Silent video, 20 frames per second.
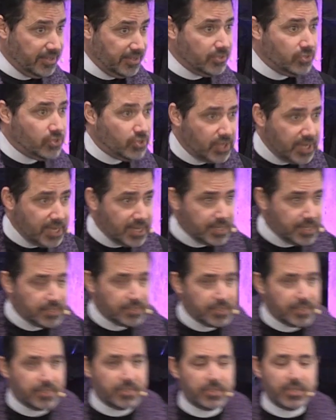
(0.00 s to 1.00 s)

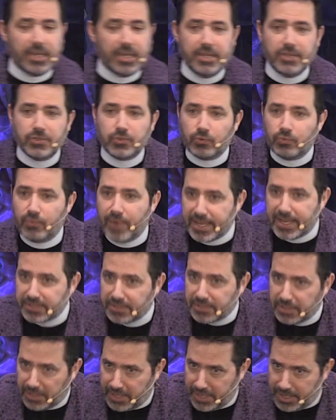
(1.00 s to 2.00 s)
Jesus is
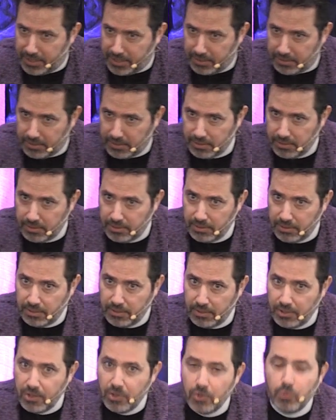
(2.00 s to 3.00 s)
wrestling
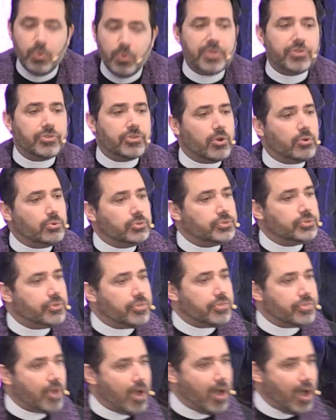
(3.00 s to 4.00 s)
with those
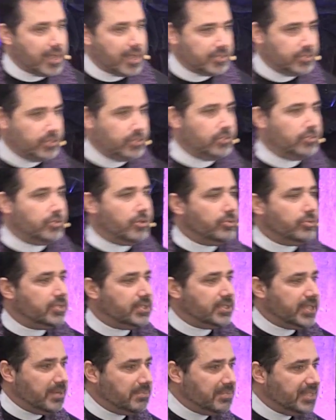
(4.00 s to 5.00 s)
thoughts, those
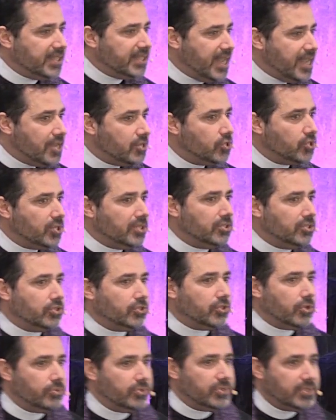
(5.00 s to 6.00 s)
temptations,
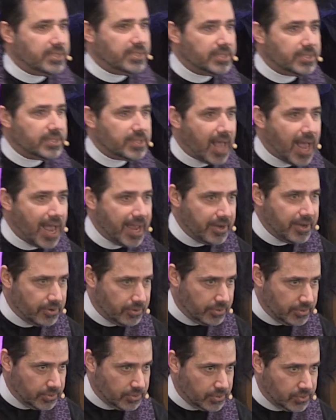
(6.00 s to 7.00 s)
those
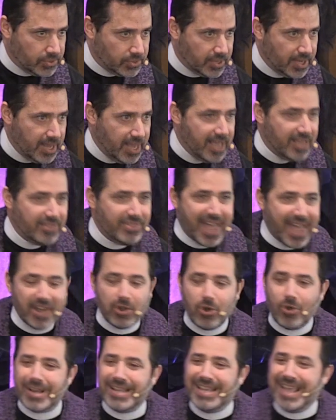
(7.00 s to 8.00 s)
desires that
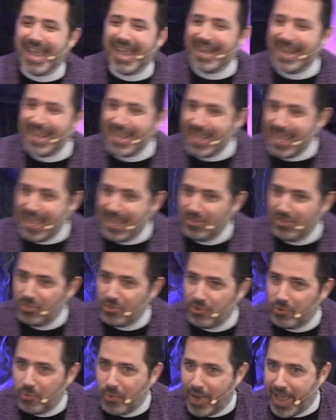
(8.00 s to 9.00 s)
are getting in
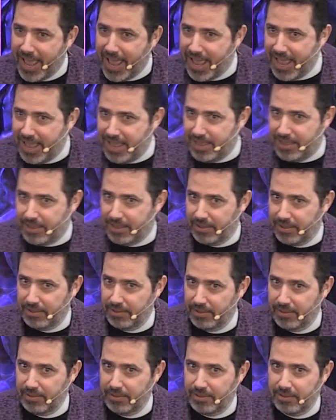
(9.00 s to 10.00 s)
the way
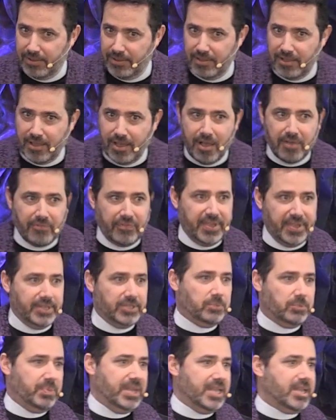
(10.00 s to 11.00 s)
of
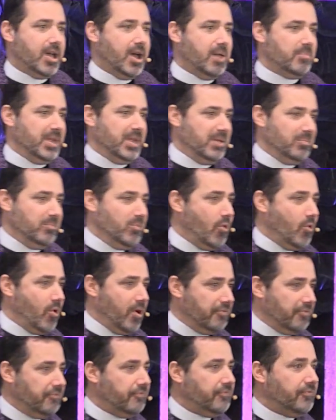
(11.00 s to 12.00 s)
his becoming
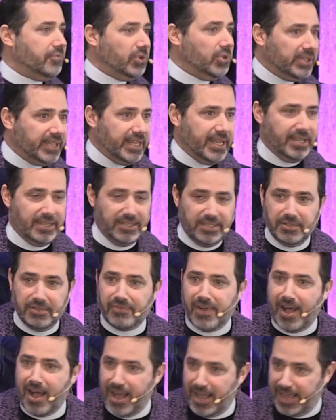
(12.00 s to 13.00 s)
more fully
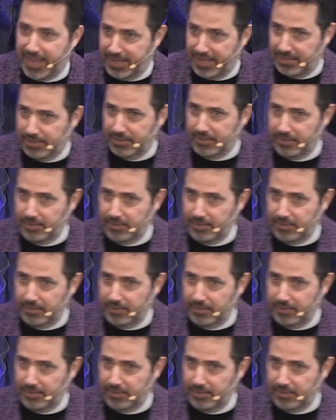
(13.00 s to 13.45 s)
divine.